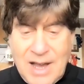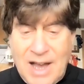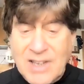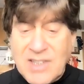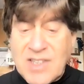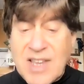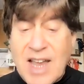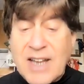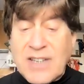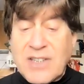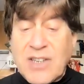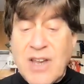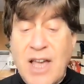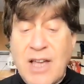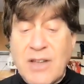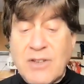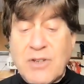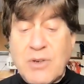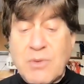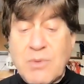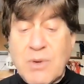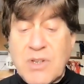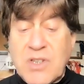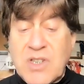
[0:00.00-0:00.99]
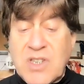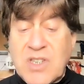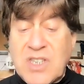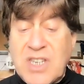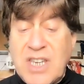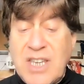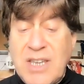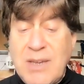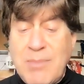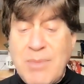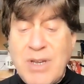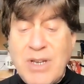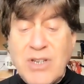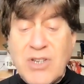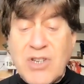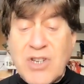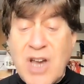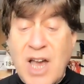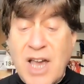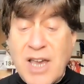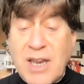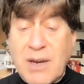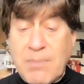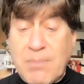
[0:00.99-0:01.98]
I sat down to a steaming
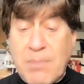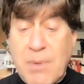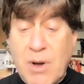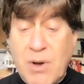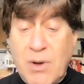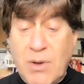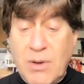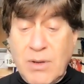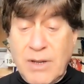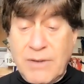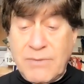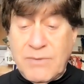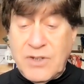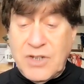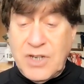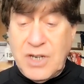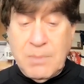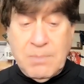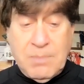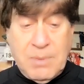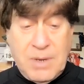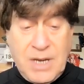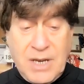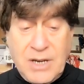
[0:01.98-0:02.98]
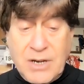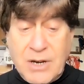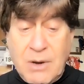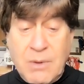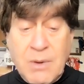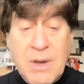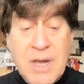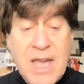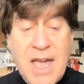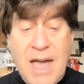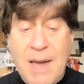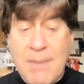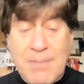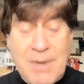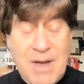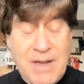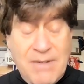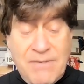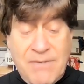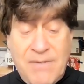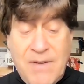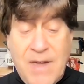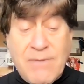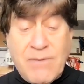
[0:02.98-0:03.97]
giant bowl of cioppino at my
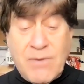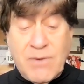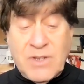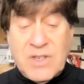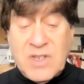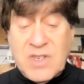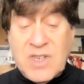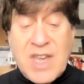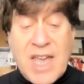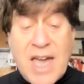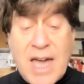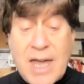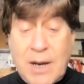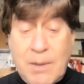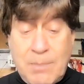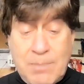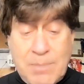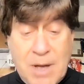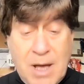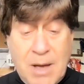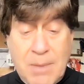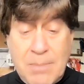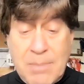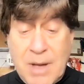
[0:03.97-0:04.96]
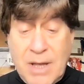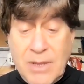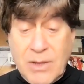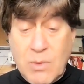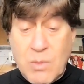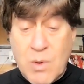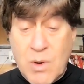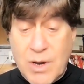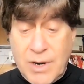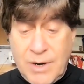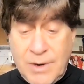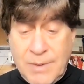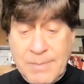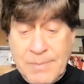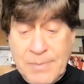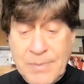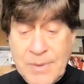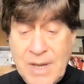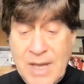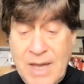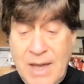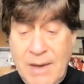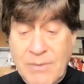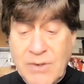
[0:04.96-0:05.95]
favorite Seattle pub on the water.
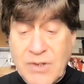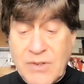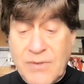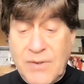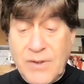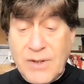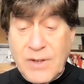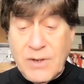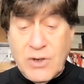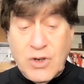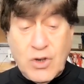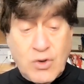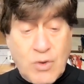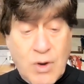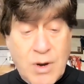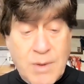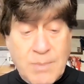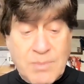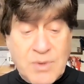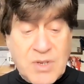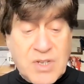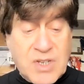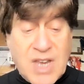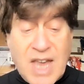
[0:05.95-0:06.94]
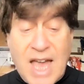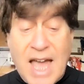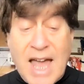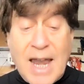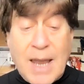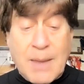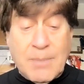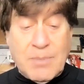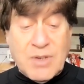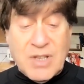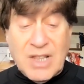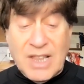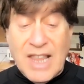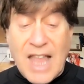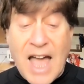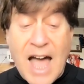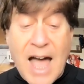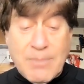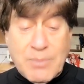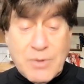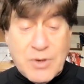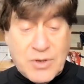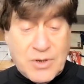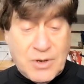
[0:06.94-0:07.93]
It was full of shrimp, scallops,
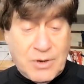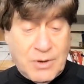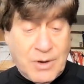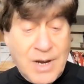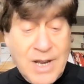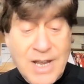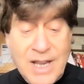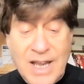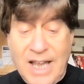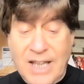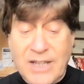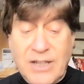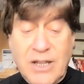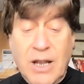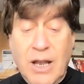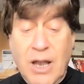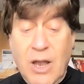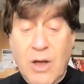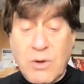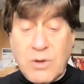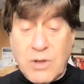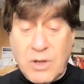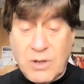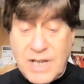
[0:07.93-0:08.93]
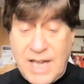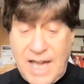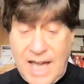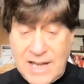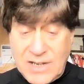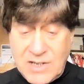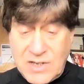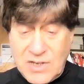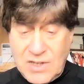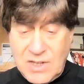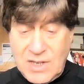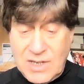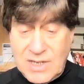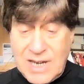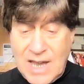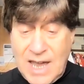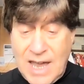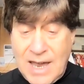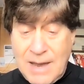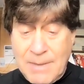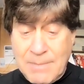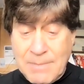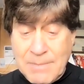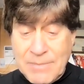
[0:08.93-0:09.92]
lobster, and the local catch of the
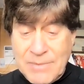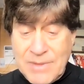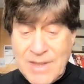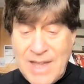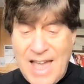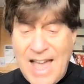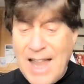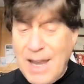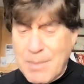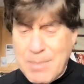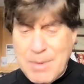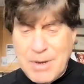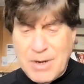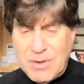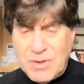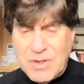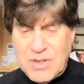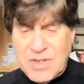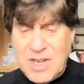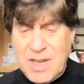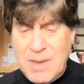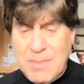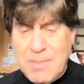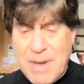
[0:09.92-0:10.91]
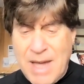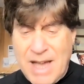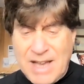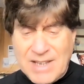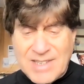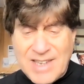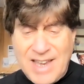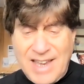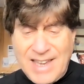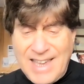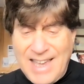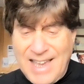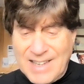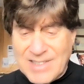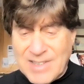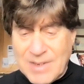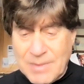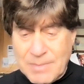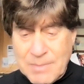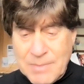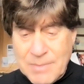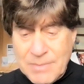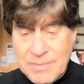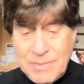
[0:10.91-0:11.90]
day halibut or sea bass, I
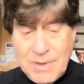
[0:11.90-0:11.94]
guess.